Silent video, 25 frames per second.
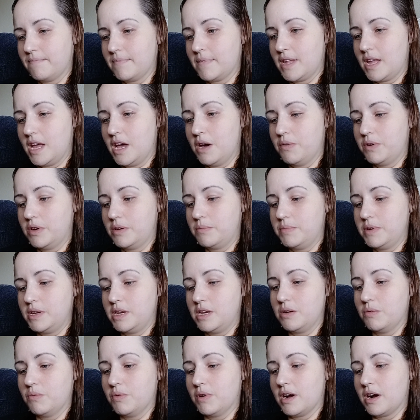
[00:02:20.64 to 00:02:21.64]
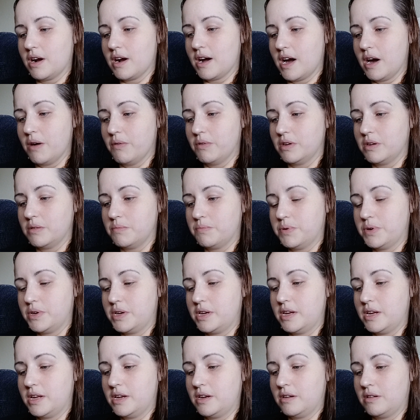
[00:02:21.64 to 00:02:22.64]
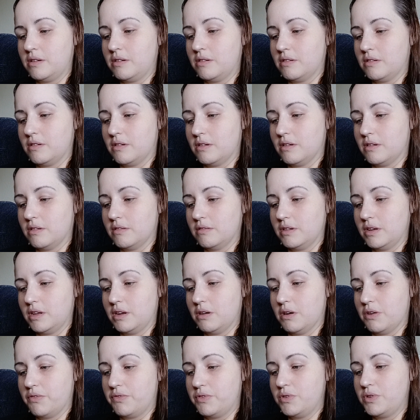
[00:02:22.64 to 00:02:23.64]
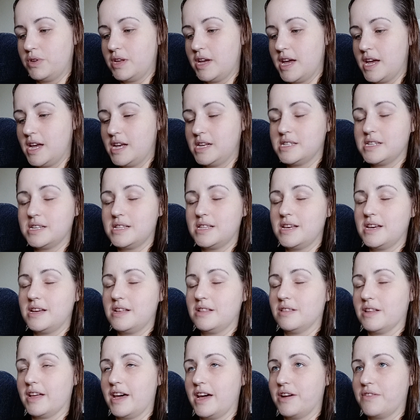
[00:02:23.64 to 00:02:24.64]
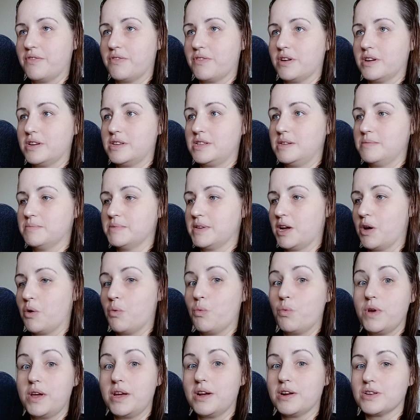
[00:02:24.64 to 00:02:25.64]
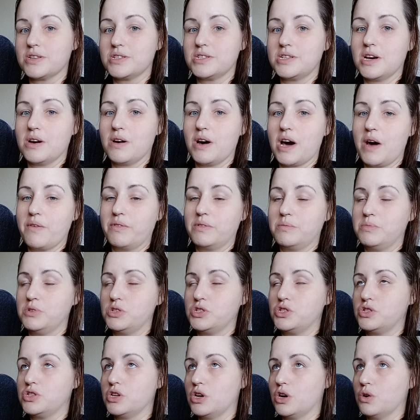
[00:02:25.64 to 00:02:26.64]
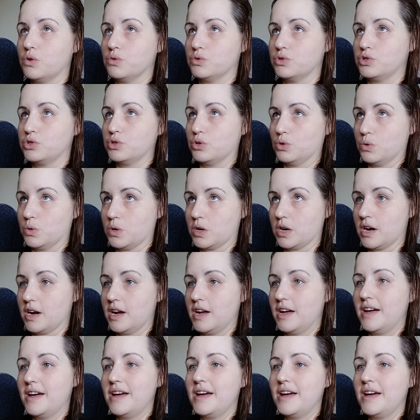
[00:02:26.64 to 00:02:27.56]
it would be where I would put in, a few days, and then for it seemed like a week or so, I would be so sore.